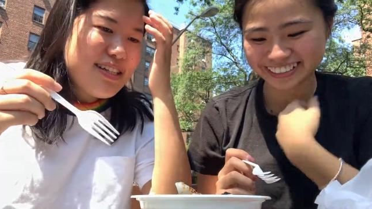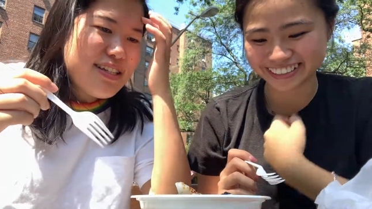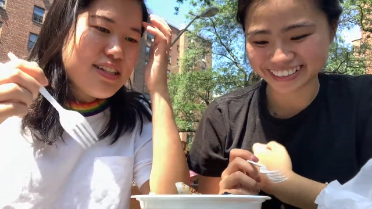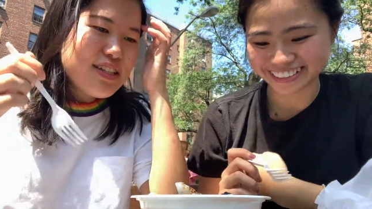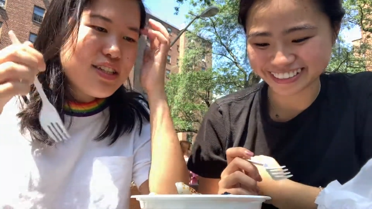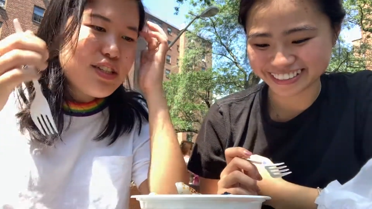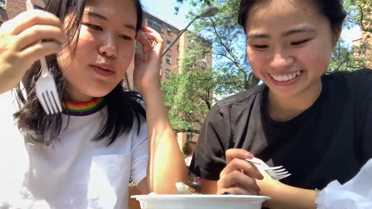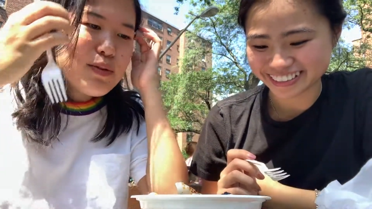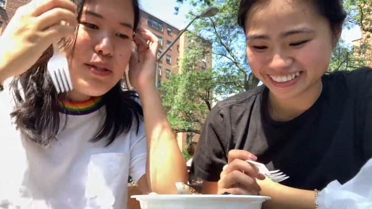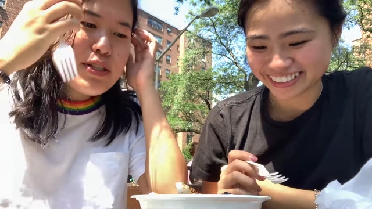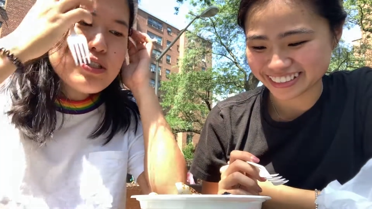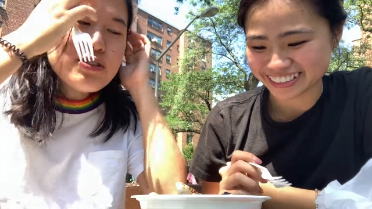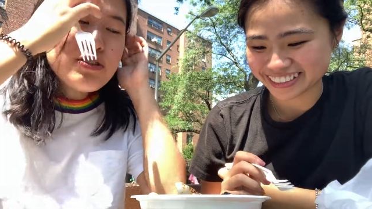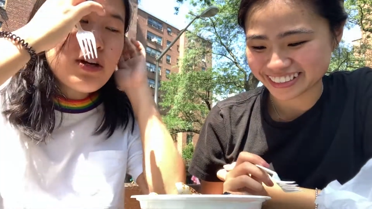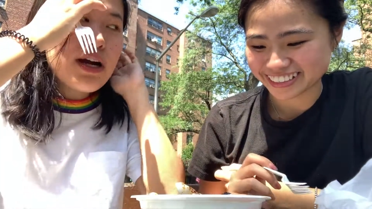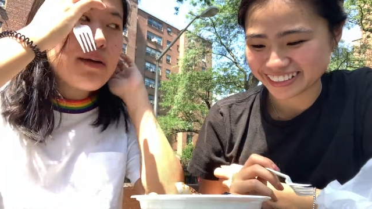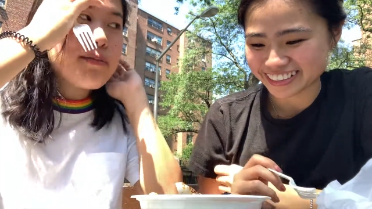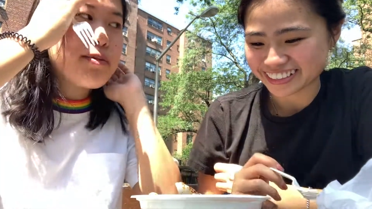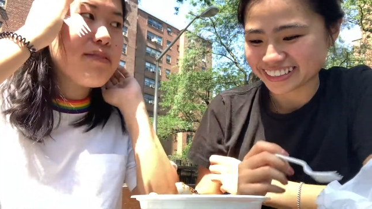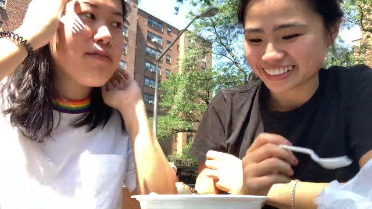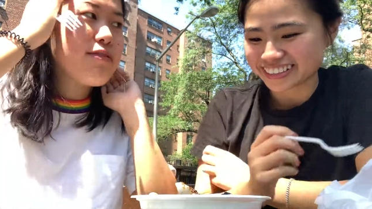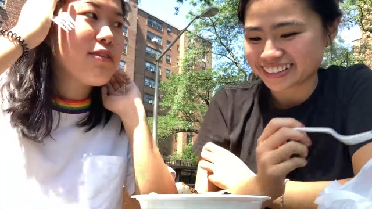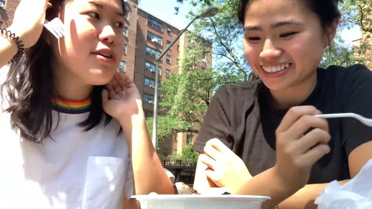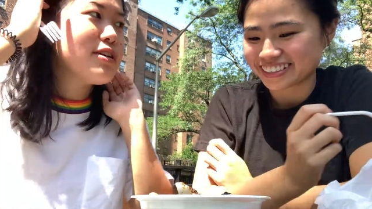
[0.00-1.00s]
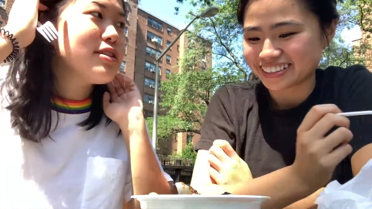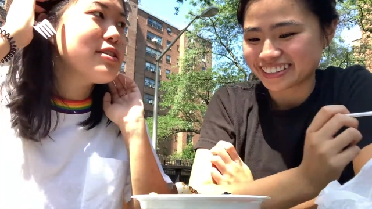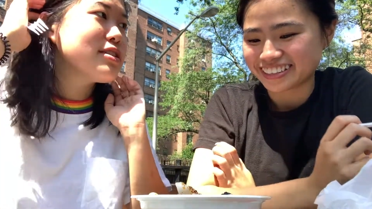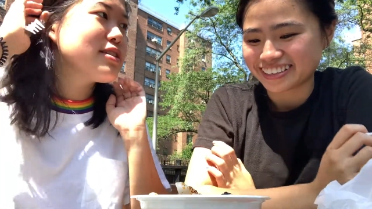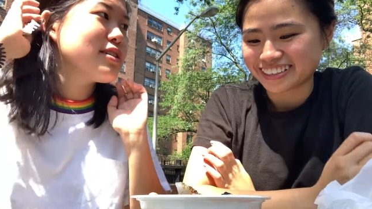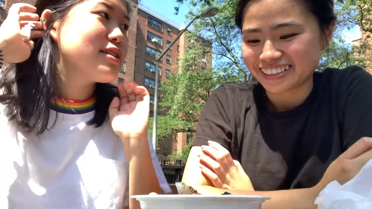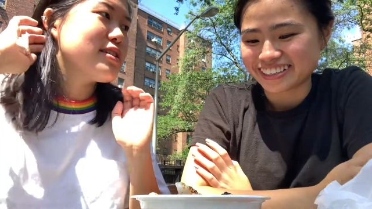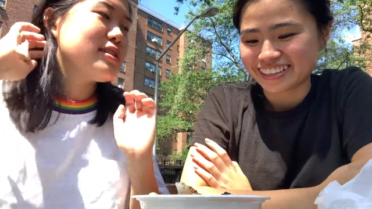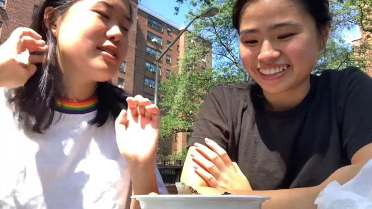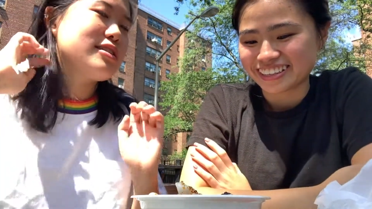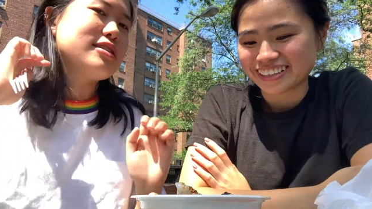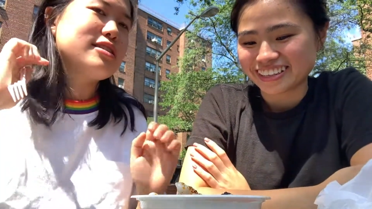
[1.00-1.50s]
Speaker 1: Should we describe it first?
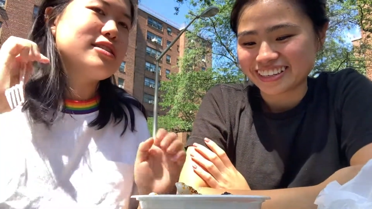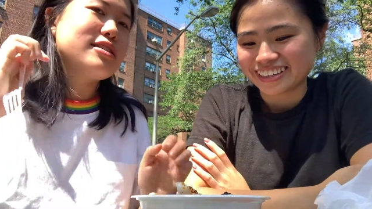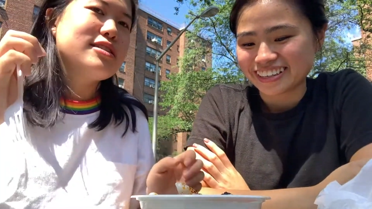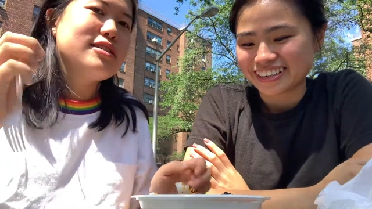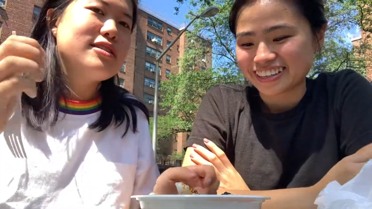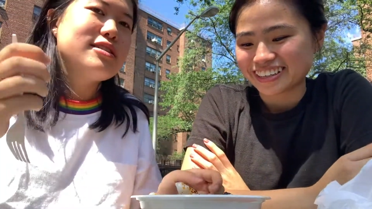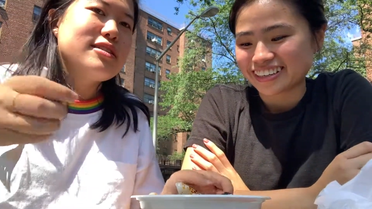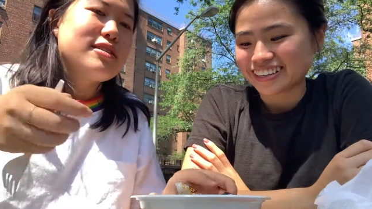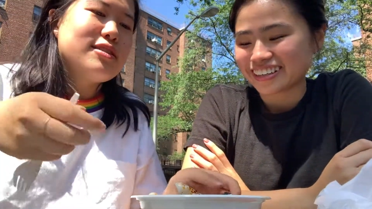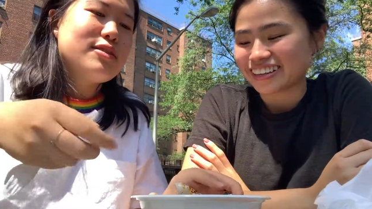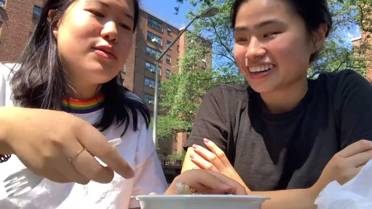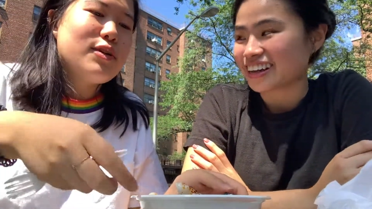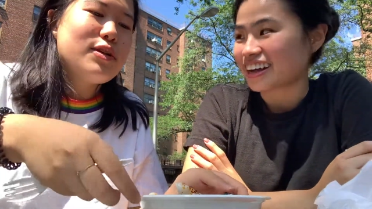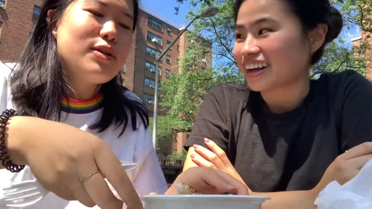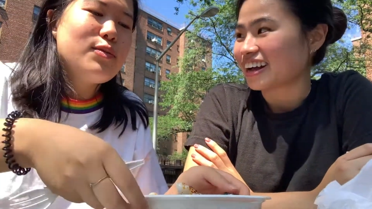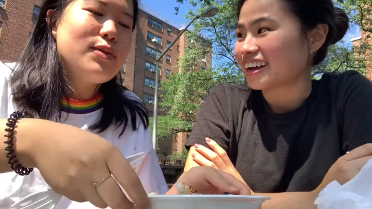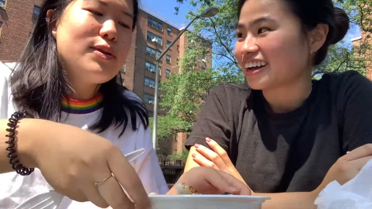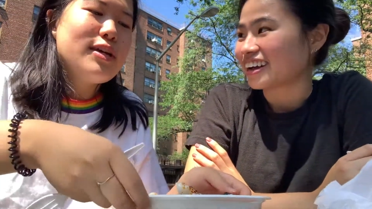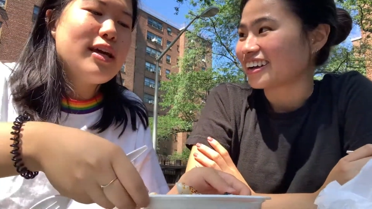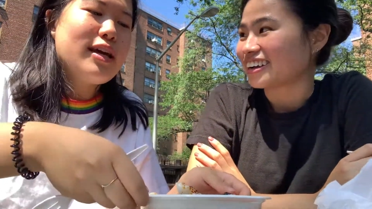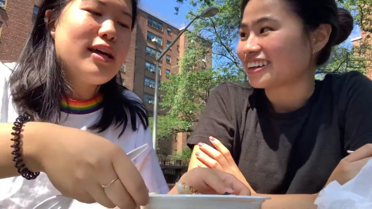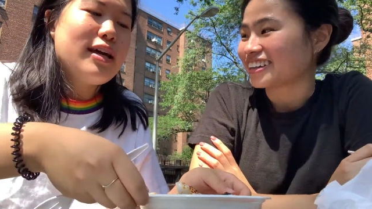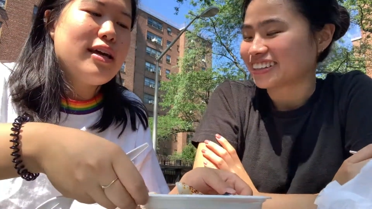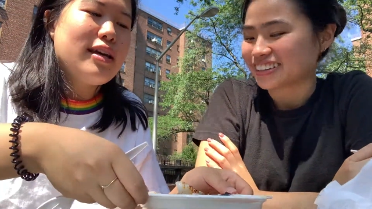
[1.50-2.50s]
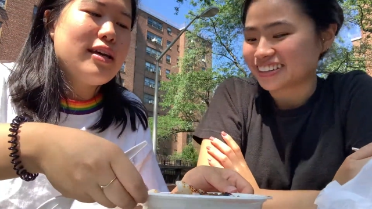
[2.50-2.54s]
What did we get?